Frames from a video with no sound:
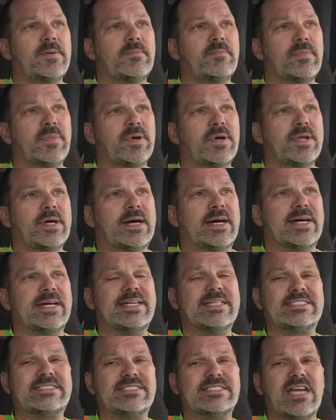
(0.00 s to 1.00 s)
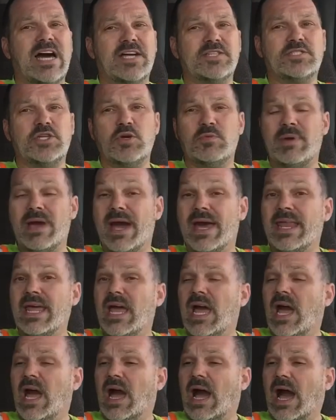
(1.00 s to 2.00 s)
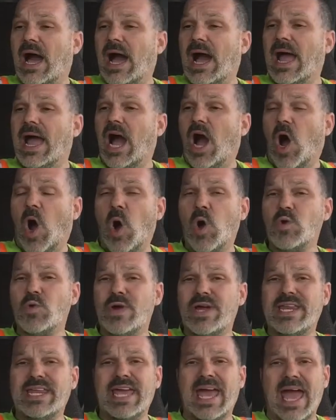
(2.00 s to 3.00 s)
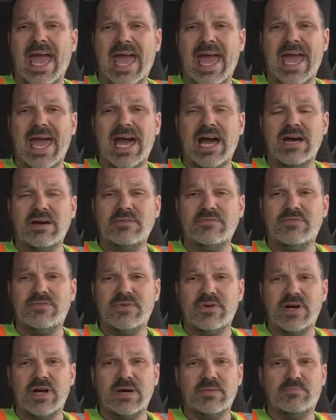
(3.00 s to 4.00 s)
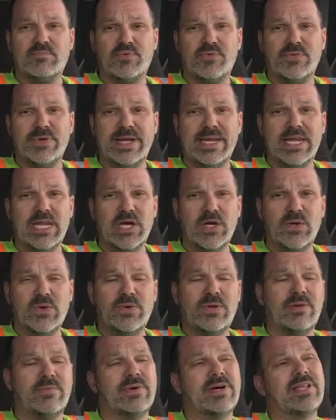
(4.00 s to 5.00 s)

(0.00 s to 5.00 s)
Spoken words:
but it's not too bad. I already have a pre-plan,